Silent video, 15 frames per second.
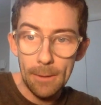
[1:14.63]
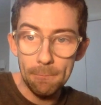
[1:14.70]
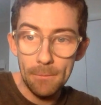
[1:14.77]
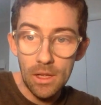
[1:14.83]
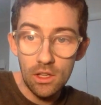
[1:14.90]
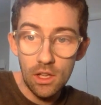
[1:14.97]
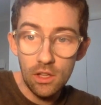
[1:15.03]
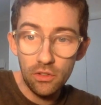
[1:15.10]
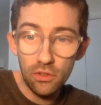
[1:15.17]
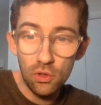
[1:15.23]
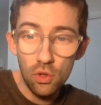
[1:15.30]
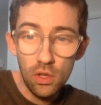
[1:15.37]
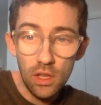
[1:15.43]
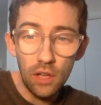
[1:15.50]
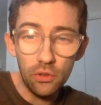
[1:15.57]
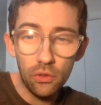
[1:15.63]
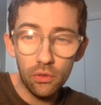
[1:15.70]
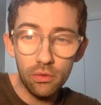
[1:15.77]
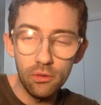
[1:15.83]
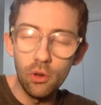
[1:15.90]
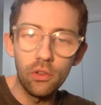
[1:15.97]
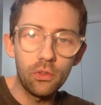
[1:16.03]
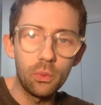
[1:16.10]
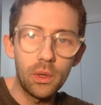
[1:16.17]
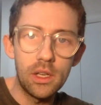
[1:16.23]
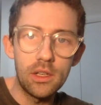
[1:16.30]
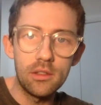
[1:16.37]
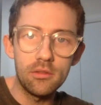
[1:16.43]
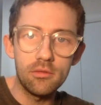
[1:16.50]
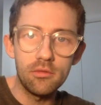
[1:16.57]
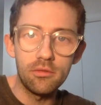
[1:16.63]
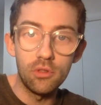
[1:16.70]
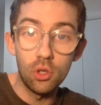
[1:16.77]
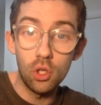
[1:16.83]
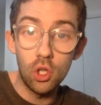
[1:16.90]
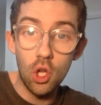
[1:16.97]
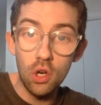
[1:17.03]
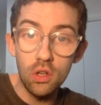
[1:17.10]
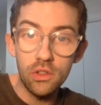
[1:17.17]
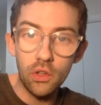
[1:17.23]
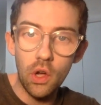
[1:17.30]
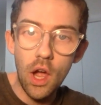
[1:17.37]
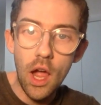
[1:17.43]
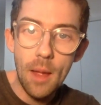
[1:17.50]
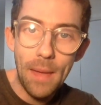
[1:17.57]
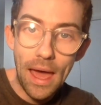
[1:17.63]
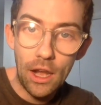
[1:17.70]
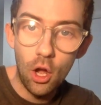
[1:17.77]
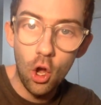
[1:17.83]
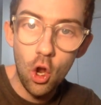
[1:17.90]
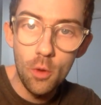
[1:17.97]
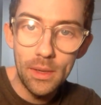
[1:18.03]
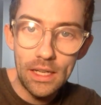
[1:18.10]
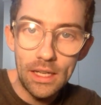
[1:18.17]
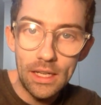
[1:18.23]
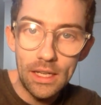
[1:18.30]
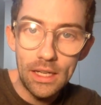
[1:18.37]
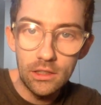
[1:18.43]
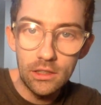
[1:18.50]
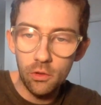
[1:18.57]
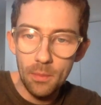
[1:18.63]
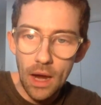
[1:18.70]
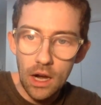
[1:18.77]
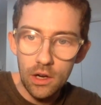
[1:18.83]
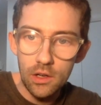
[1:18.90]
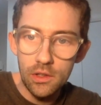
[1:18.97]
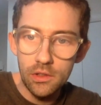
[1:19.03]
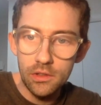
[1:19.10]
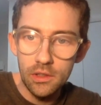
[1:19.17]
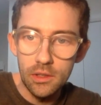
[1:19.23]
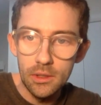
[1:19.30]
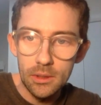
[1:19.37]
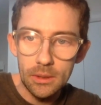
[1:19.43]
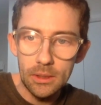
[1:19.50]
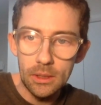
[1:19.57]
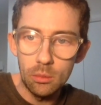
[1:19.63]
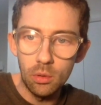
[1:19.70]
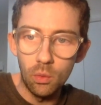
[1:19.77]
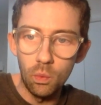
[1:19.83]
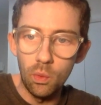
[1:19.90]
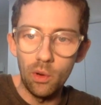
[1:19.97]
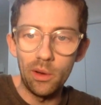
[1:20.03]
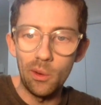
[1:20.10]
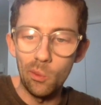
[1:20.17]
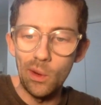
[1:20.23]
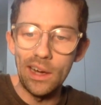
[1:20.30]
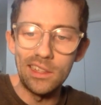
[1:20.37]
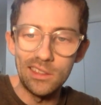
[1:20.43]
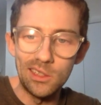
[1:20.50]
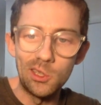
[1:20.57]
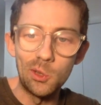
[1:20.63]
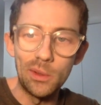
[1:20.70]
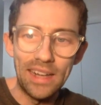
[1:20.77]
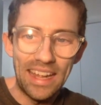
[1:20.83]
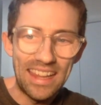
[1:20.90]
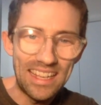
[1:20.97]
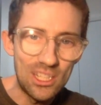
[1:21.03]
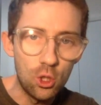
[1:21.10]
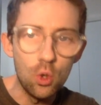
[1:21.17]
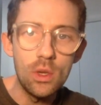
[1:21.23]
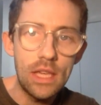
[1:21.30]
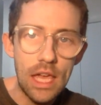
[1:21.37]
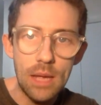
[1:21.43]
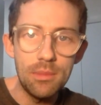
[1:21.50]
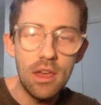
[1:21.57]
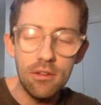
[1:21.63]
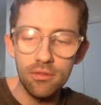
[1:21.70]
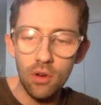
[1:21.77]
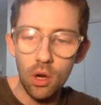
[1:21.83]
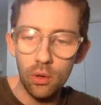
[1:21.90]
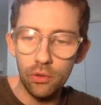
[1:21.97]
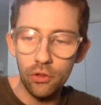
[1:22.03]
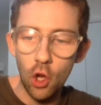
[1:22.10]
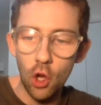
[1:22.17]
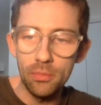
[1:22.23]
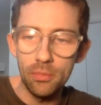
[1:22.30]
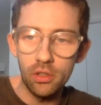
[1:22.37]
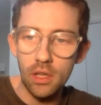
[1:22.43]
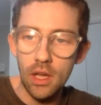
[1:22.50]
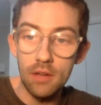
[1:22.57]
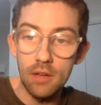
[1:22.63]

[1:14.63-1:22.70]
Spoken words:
It's Newcastle's first win for a long time at home against Central Coast Mariners, but what a way to do it. And they do keep their finals hopes alive.